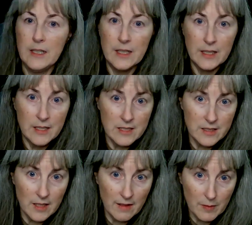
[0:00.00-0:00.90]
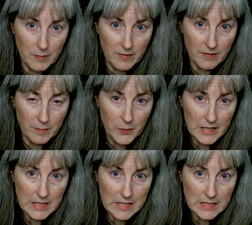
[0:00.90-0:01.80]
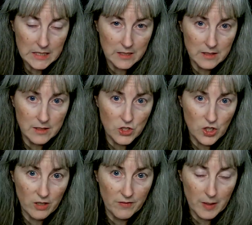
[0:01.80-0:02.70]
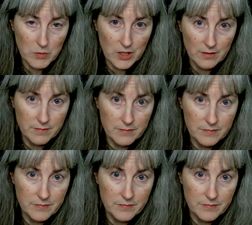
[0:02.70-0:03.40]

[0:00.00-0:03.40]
And I have a pretty decent chunk of them done.